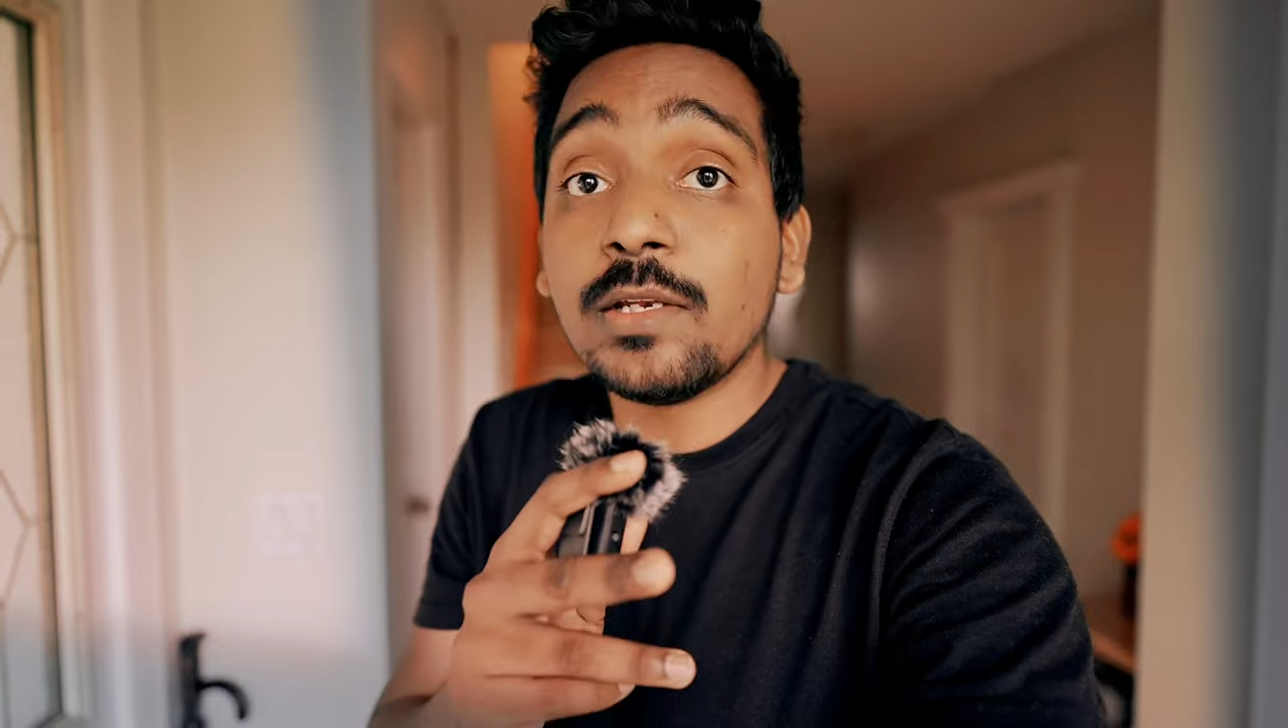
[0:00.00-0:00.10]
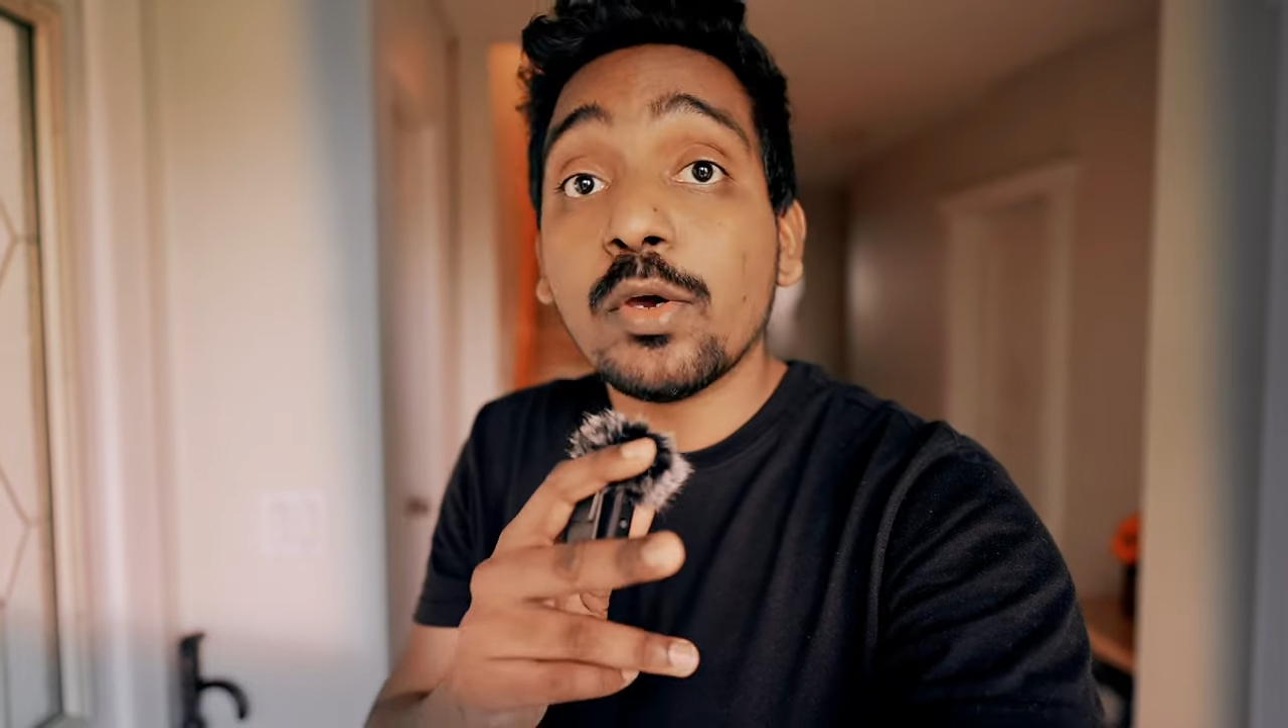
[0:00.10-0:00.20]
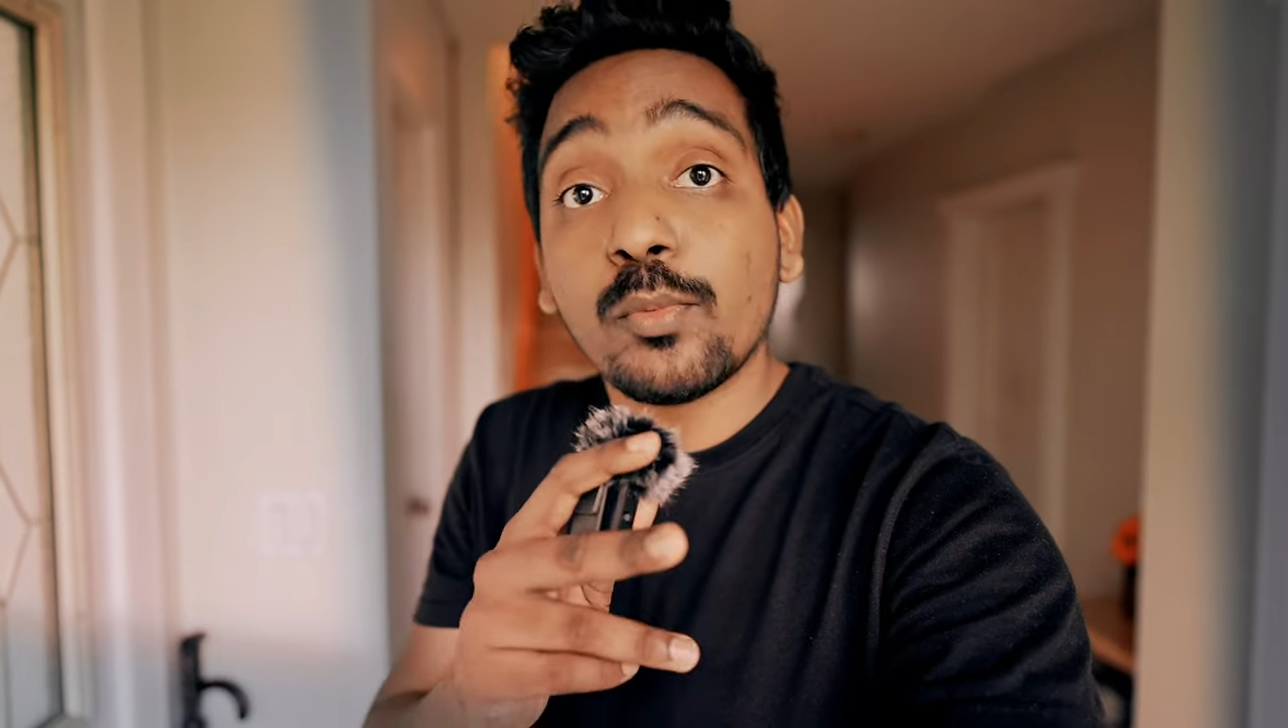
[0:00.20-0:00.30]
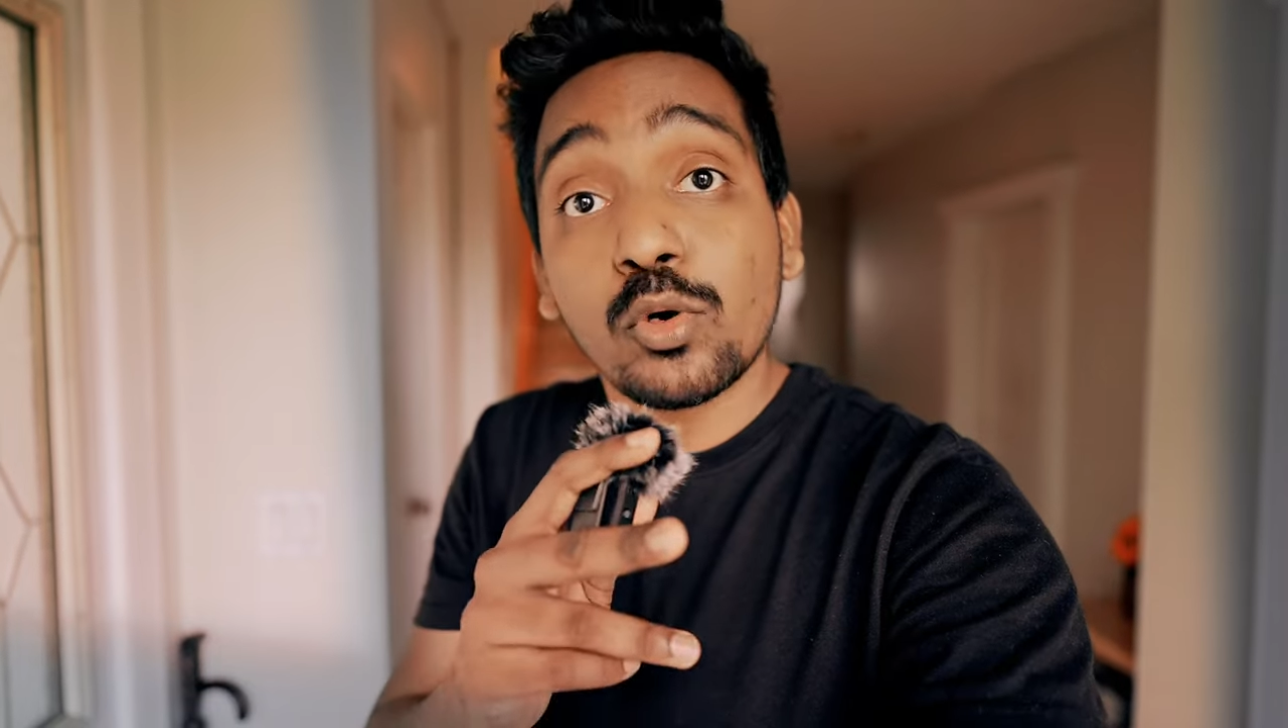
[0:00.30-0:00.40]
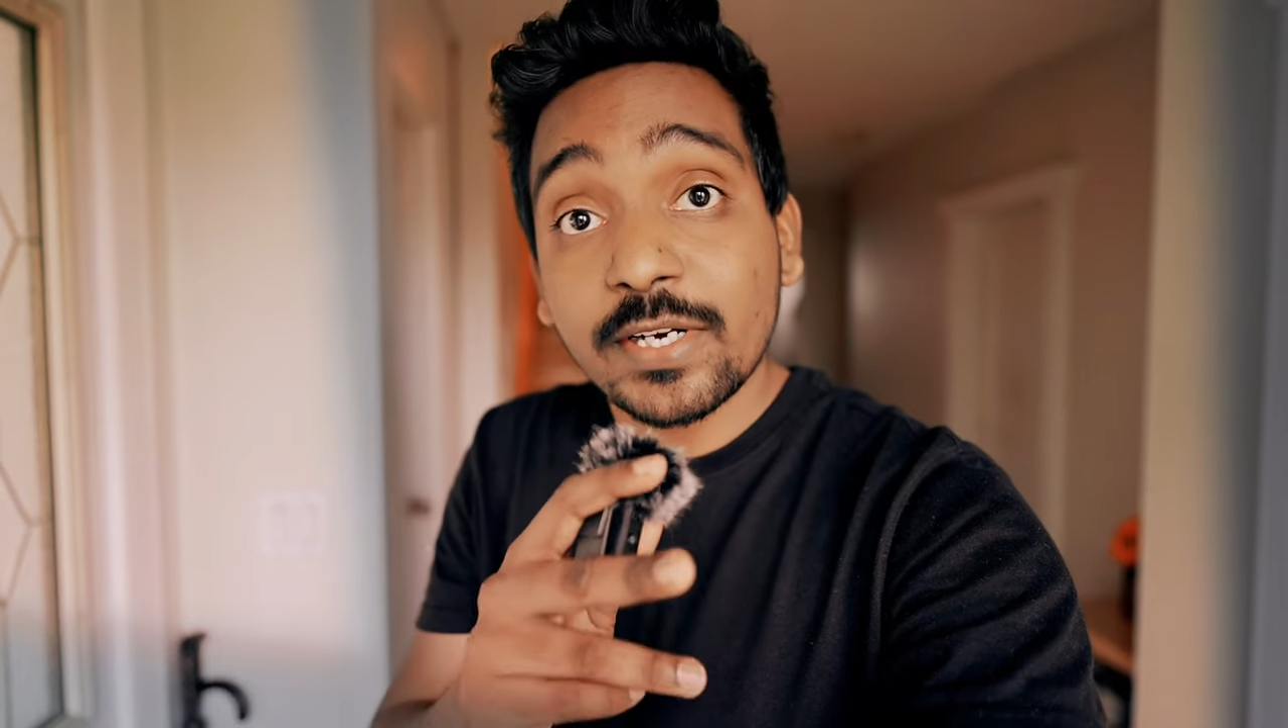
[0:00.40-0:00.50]
you
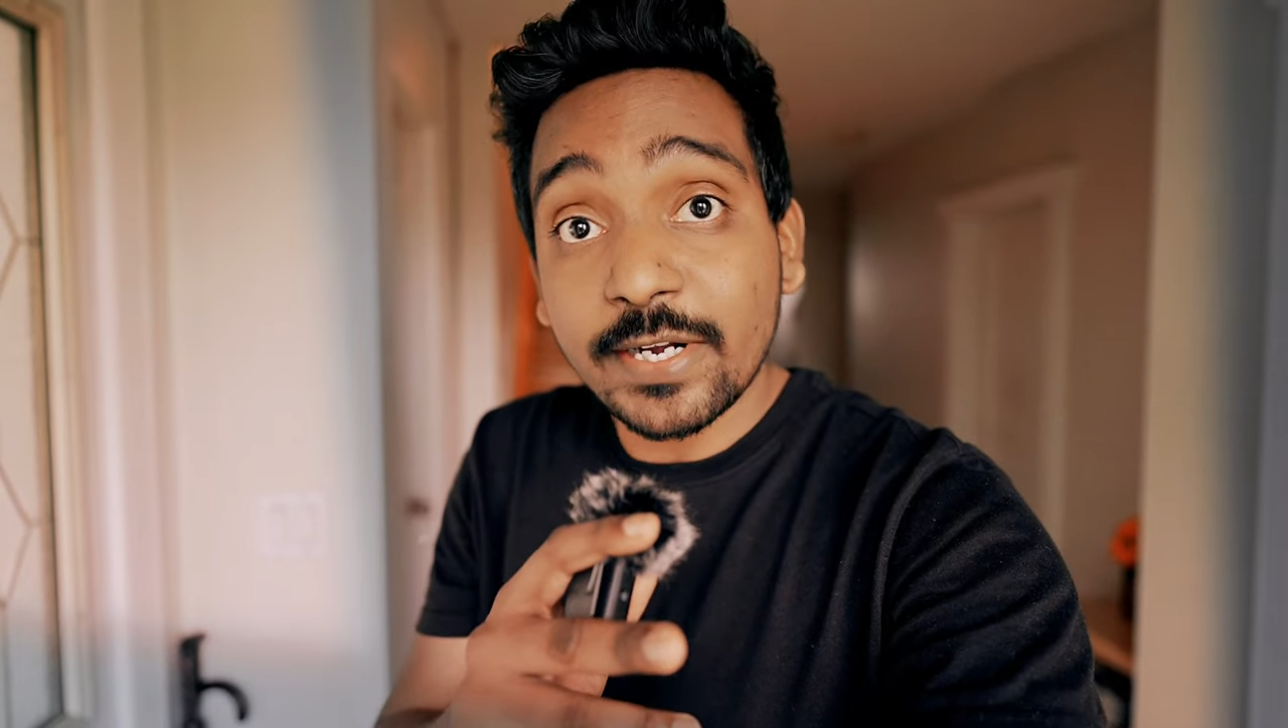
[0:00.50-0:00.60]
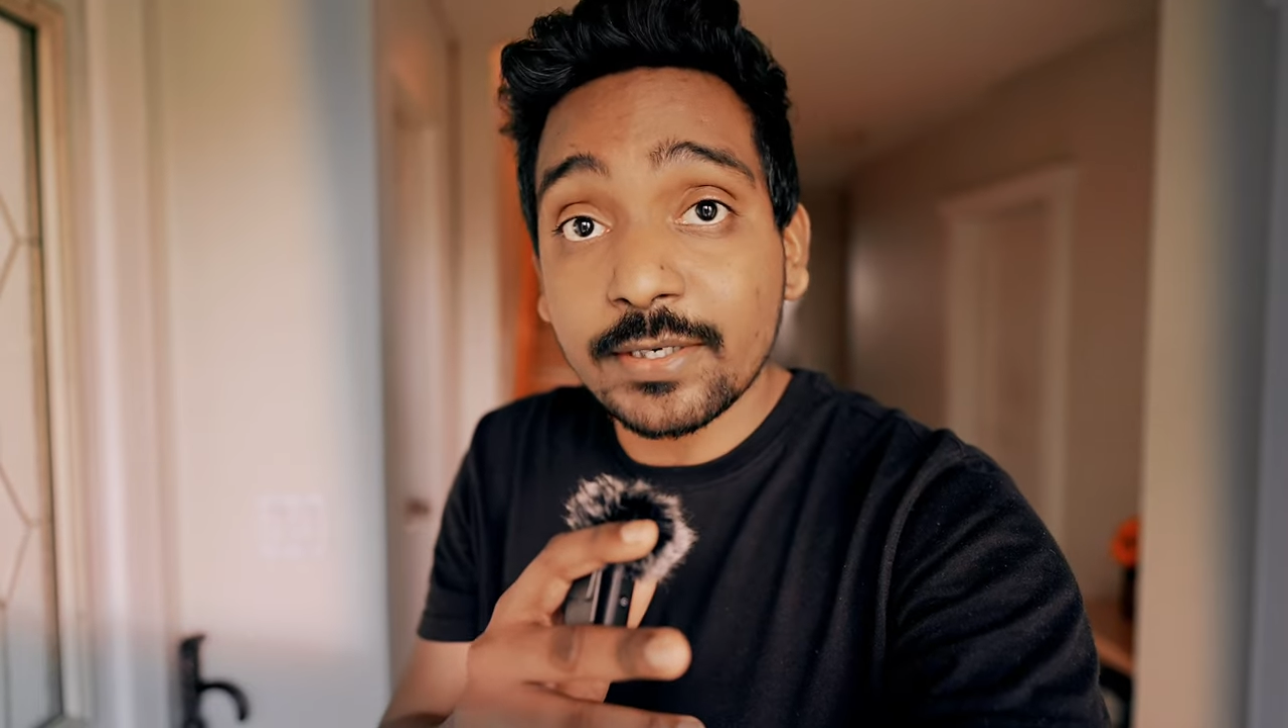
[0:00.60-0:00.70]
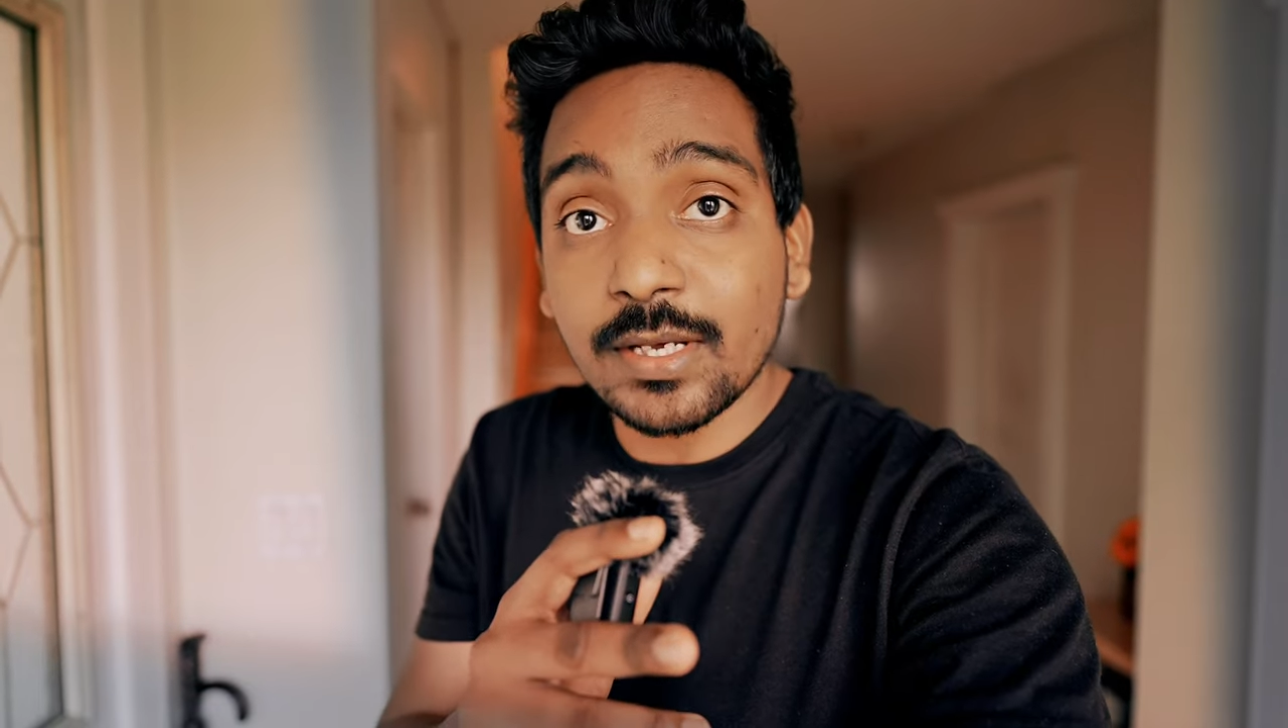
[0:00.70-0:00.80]
about credit